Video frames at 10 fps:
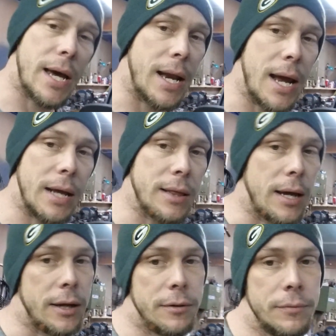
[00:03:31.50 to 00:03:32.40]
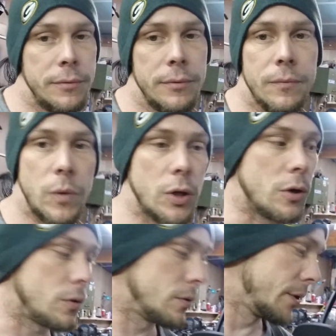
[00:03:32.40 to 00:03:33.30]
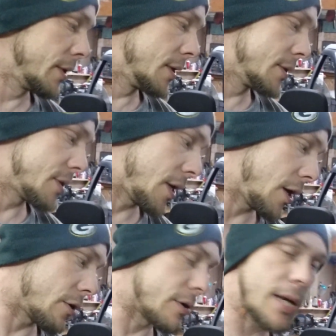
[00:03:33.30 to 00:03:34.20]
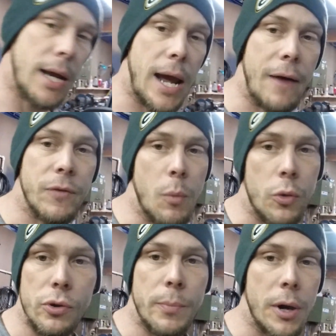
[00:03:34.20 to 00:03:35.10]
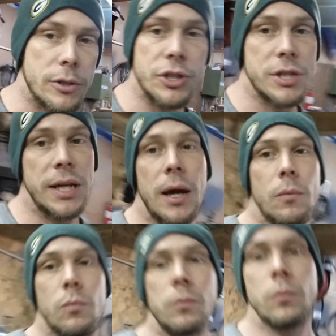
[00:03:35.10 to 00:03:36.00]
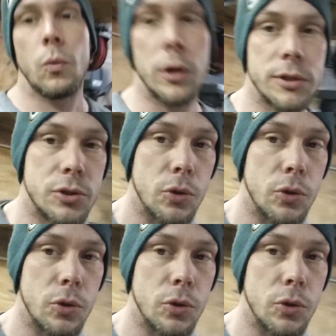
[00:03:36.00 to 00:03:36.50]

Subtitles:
less headache than, you know, sit here and take half the motor apart just to get one